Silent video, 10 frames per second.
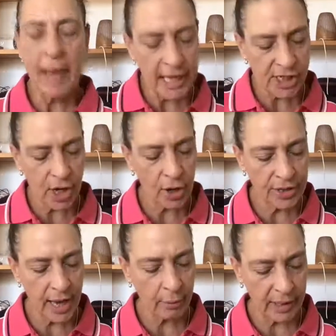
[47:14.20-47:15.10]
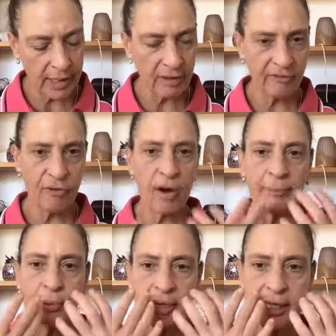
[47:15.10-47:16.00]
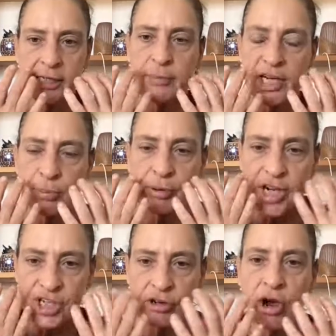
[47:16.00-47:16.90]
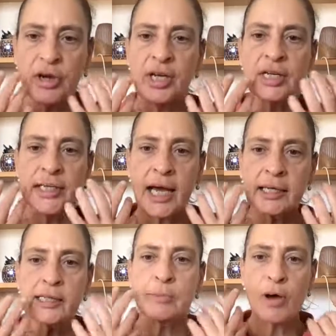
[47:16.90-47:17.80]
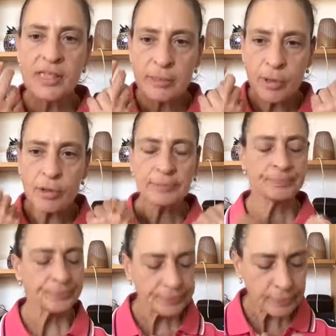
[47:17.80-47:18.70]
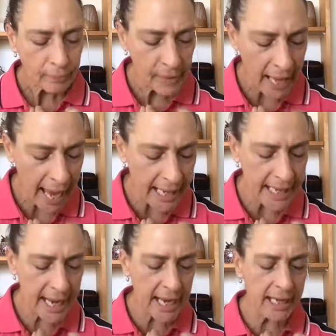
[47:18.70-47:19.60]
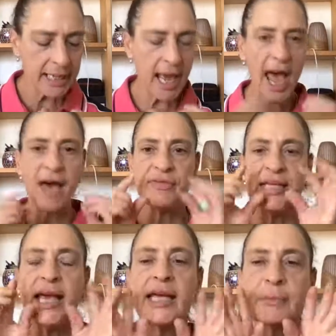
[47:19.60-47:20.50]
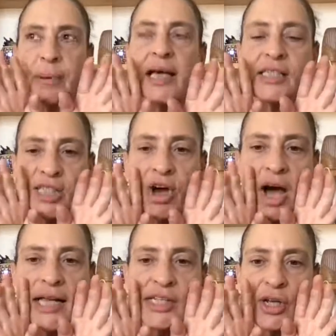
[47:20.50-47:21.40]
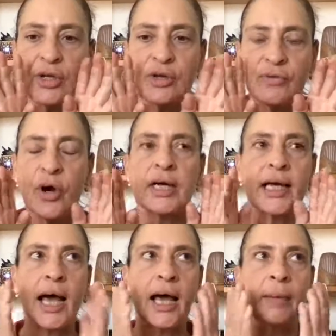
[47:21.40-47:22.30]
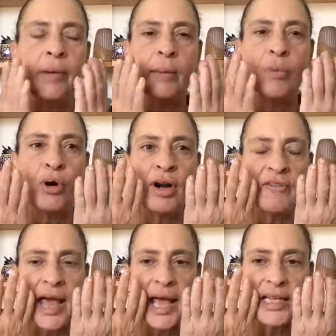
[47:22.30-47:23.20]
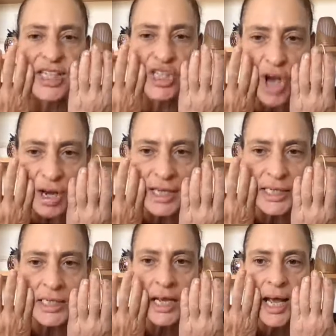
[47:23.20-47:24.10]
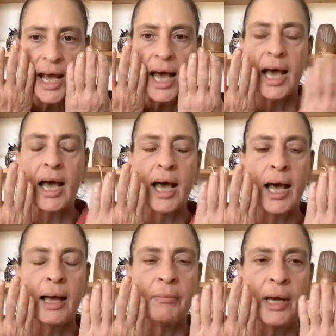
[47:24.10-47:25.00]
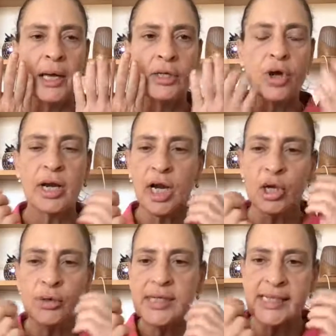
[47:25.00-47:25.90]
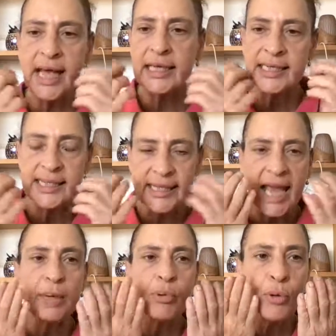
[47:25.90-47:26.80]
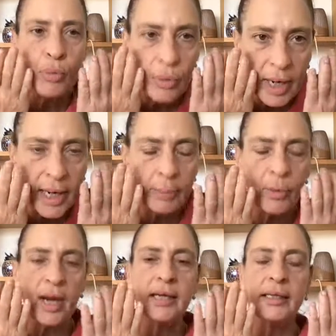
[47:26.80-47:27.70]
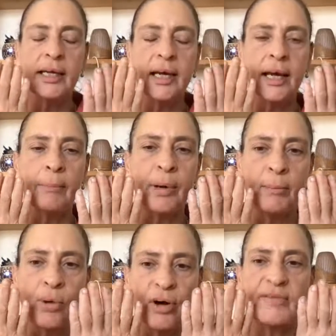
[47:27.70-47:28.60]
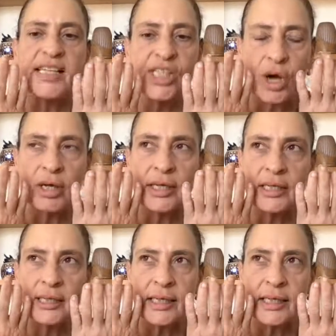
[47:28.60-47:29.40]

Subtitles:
so that we can avoid putting as much pressure on her tongue as possible and then have the egg butt side. So you've got more of a solid, not a loose, unstable one, but more of a solid,